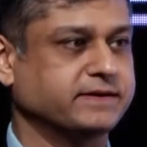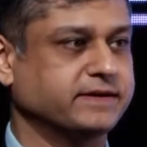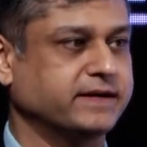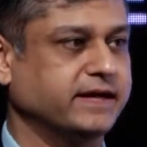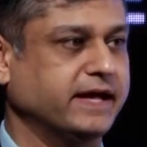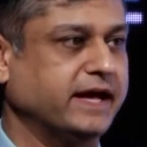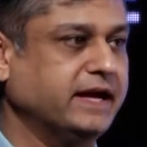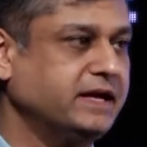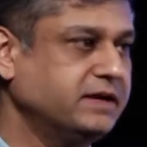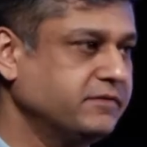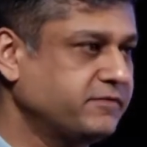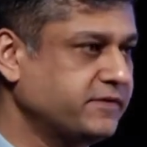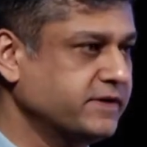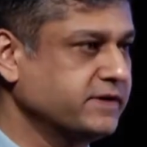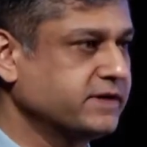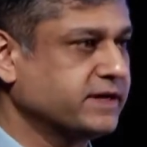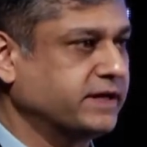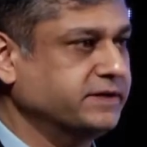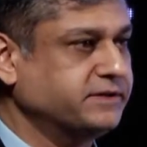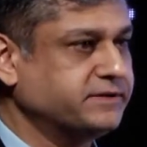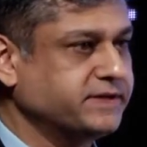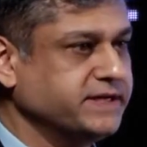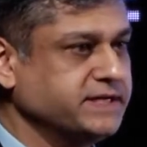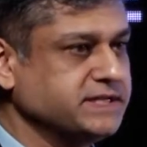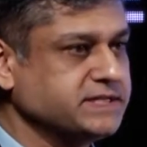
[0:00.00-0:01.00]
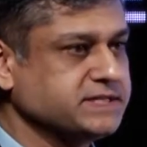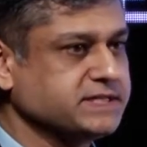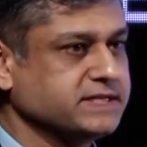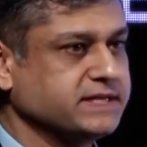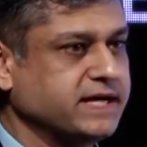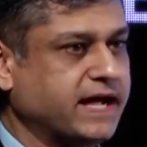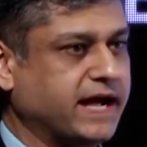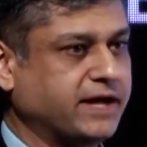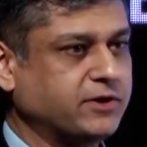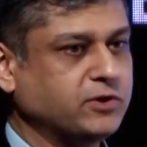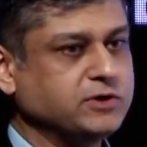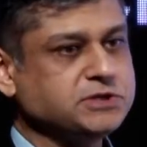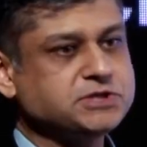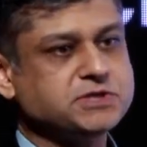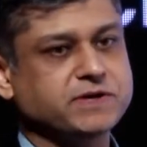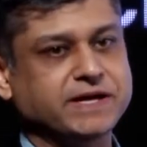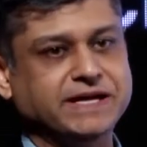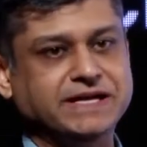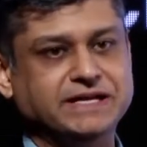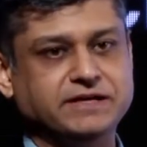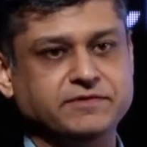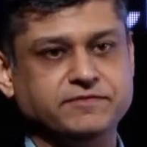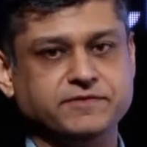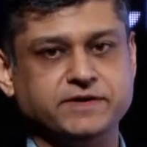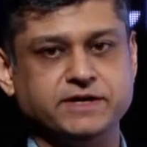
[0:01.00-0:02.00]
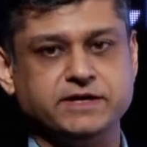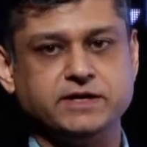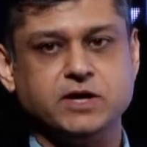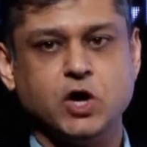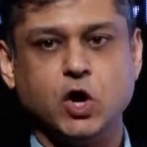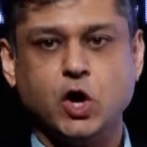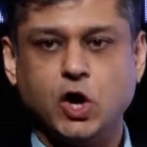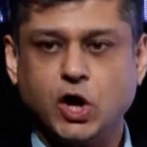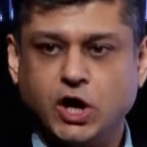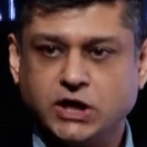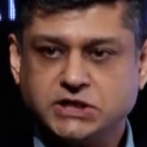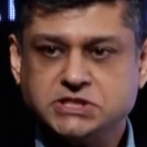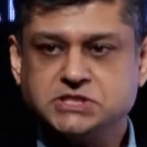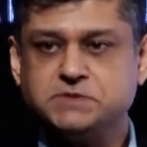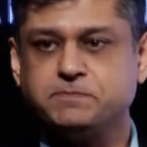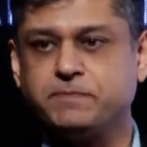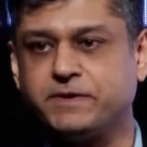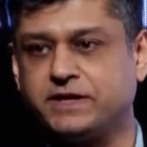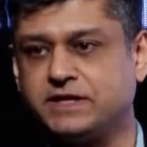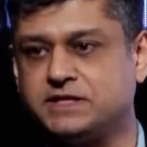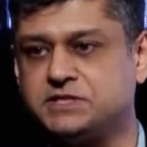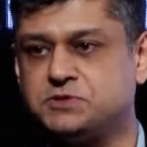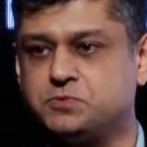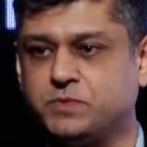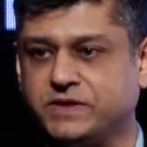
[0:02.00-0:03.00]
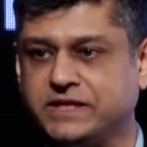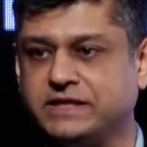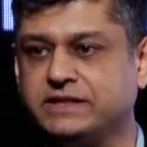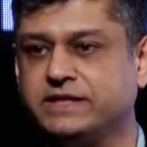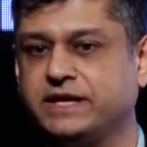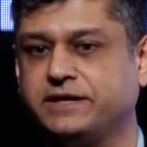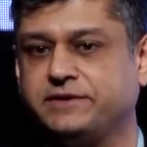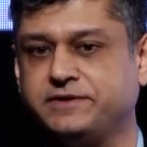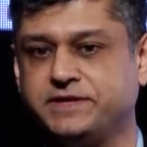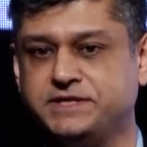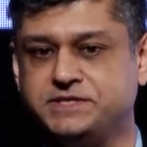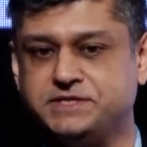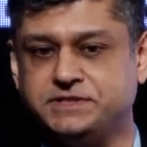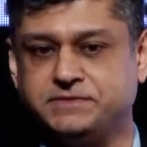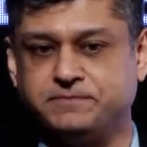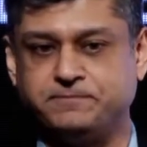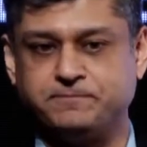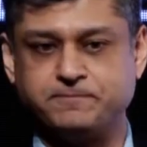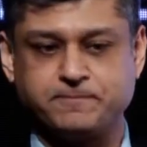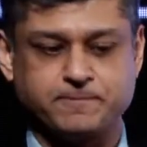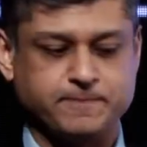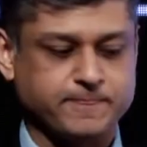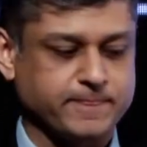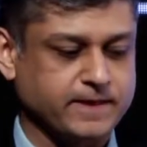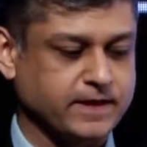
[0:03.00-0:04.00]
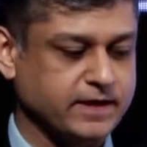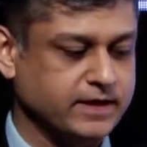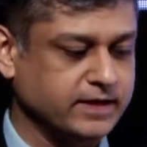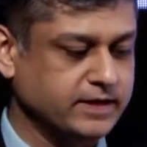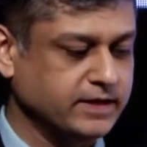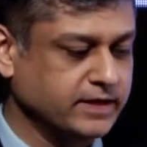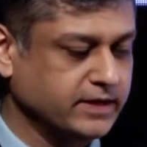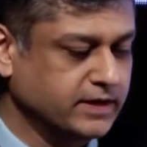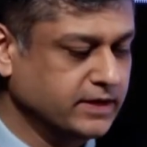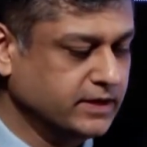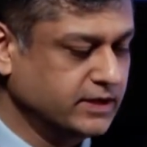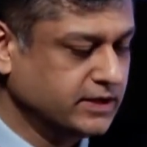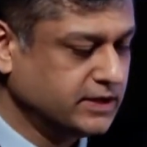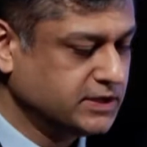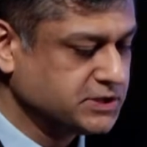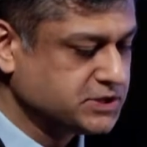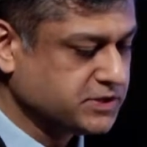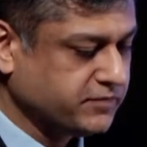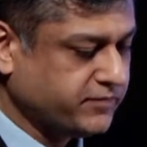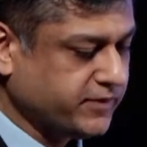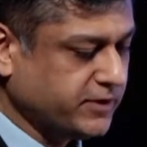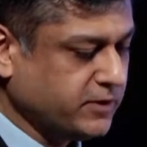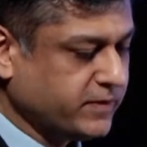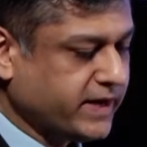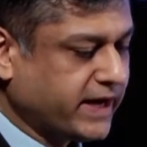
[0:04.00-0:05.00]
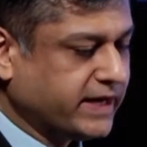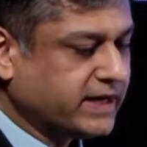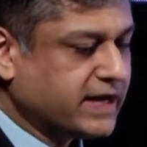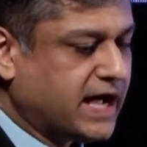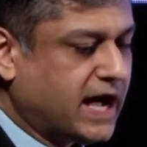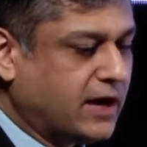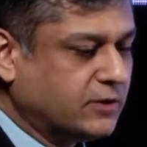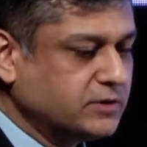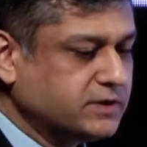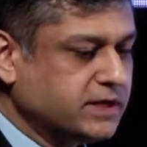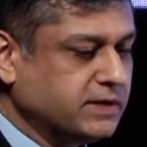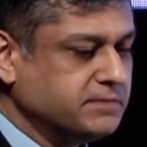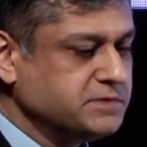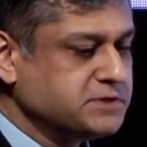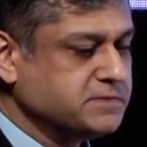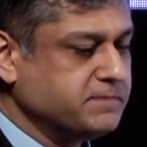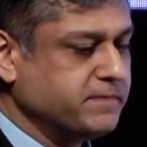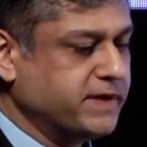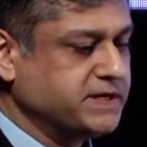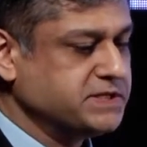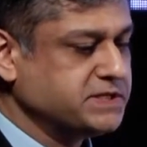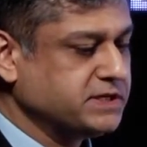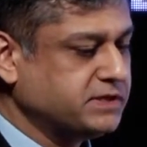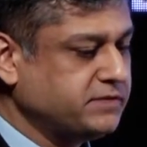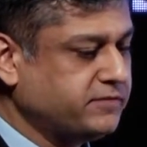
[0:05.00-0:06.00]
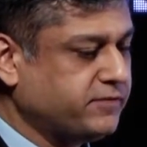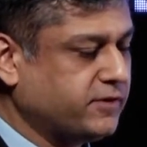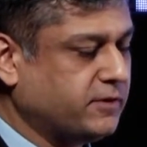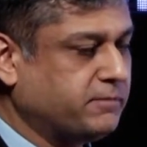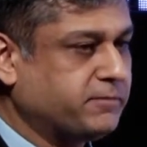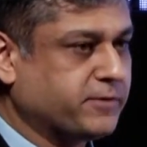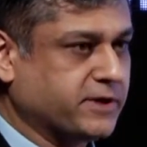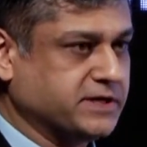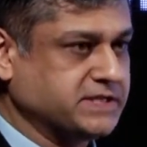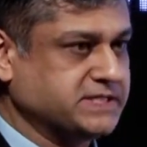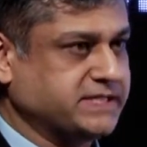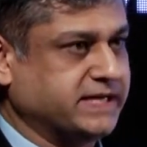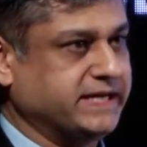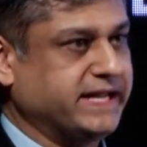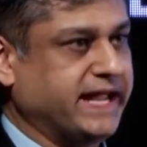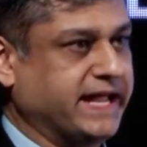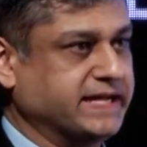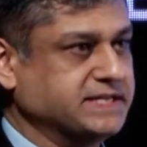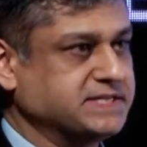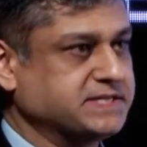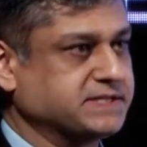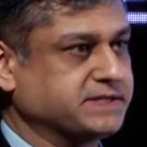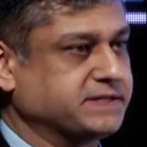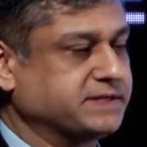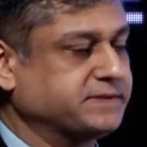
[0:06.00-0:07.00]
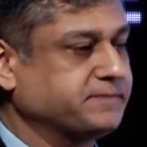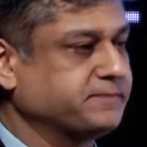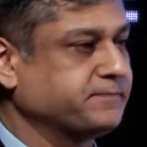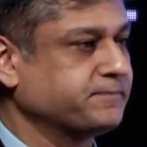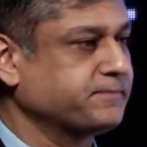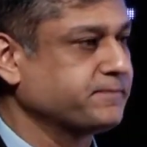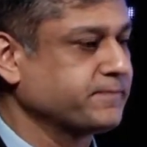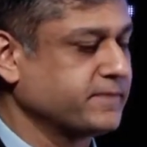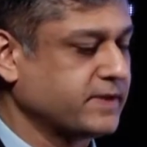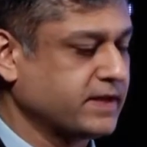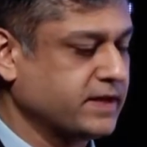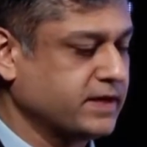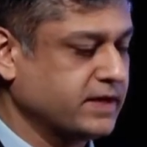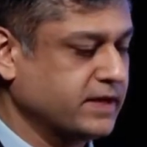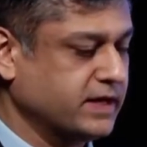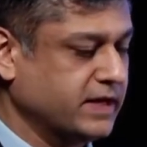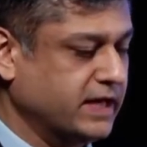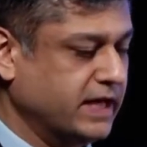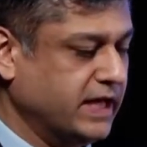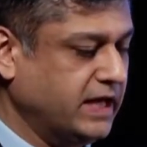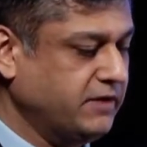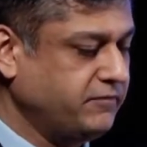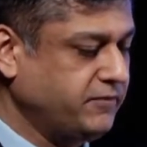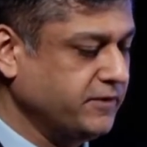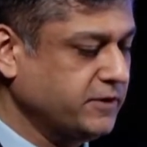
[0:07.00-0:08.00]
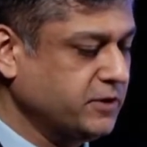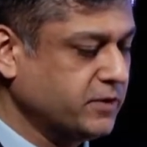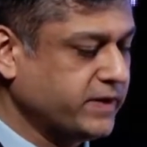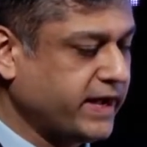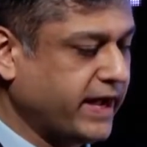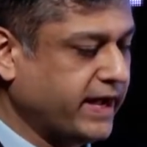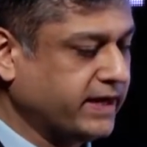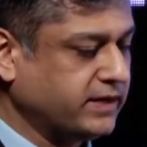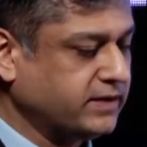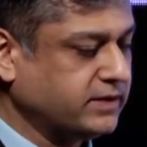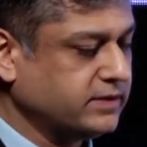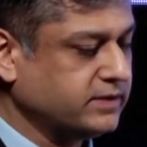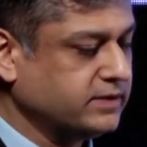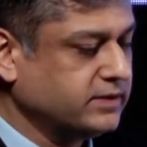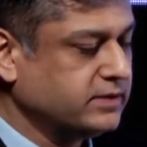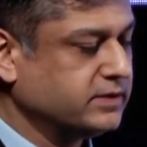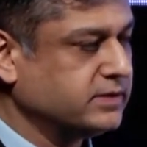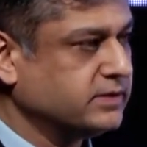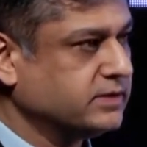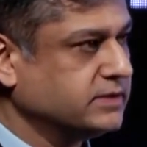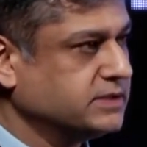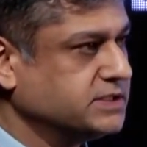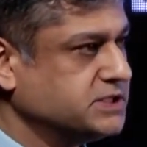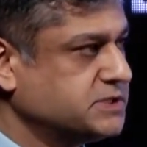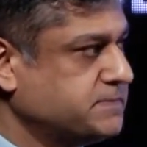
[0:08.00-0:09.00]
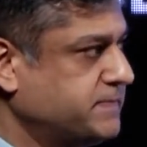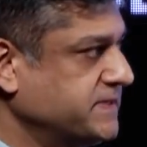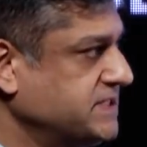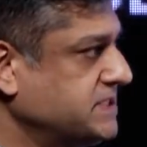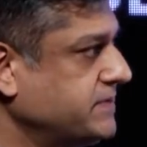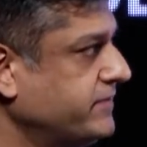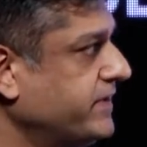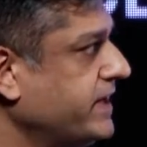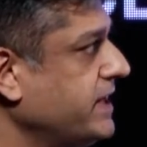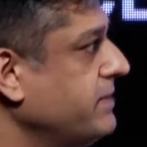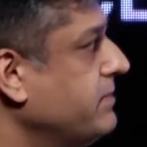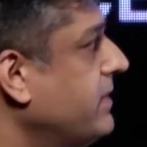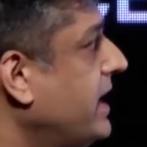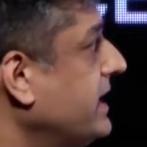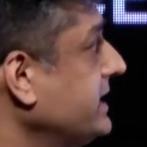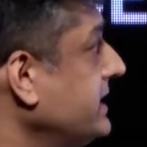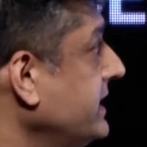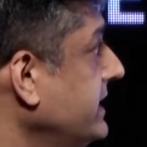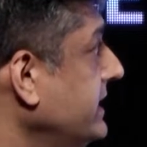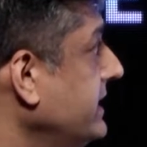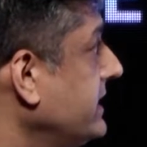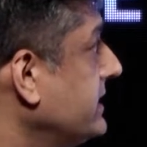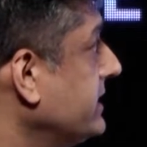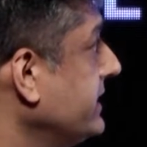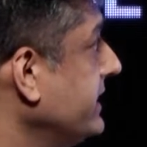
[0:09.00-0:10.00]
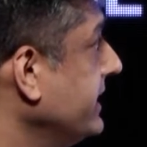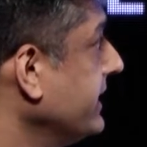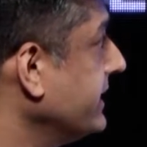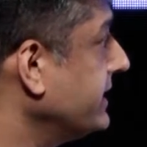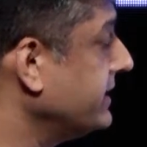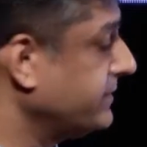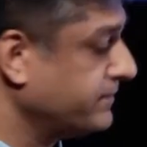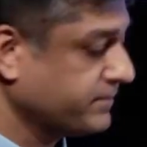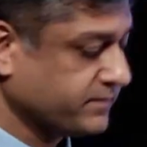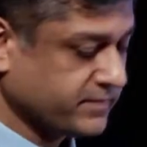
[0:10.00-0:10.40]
in different countries and also in different hospitals within that region. So if you look at outcomes measured for prostate cancer, if you look at specifically Martini Clinic,